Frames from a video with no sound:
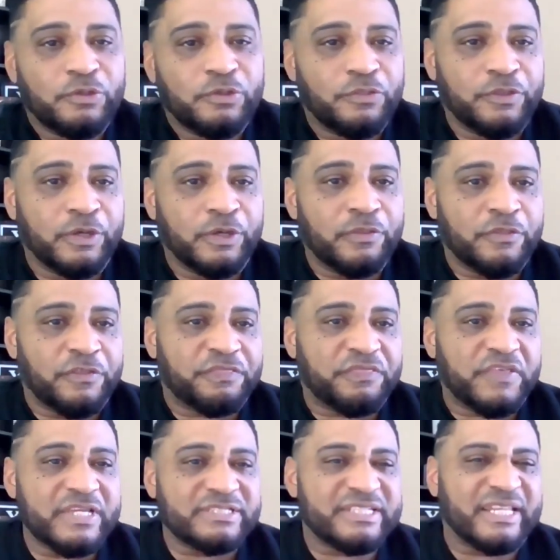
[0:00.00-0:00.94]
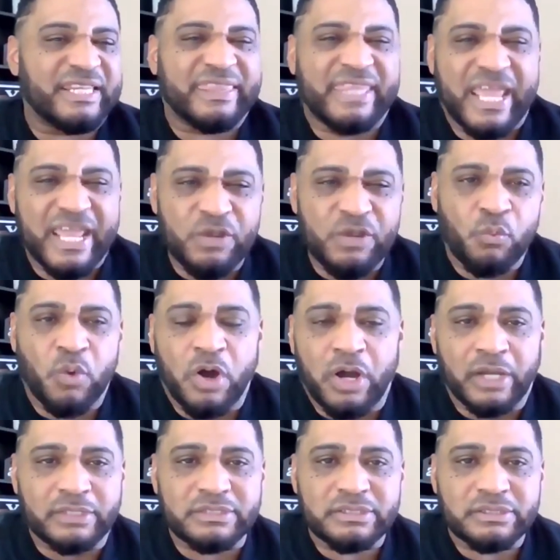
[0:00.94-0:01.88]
the things that they want.